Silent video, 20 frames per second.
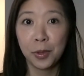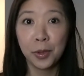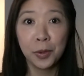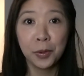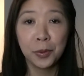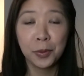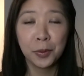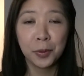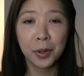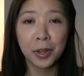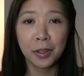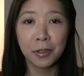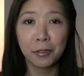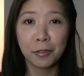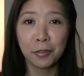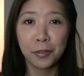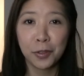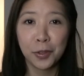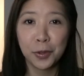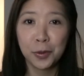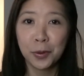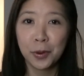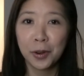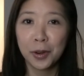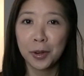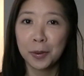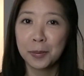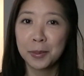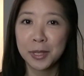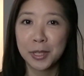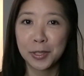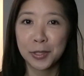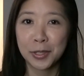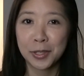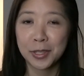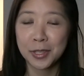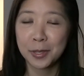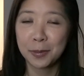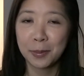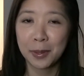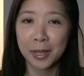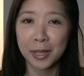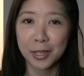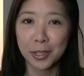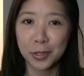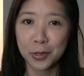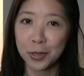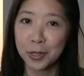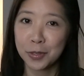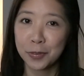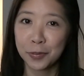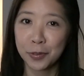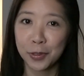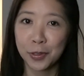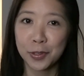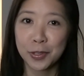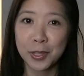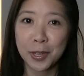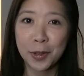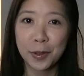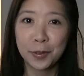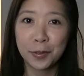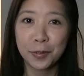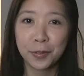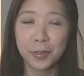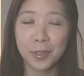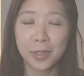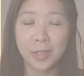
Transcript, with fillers: you if you are in a position to make a choice for yourself.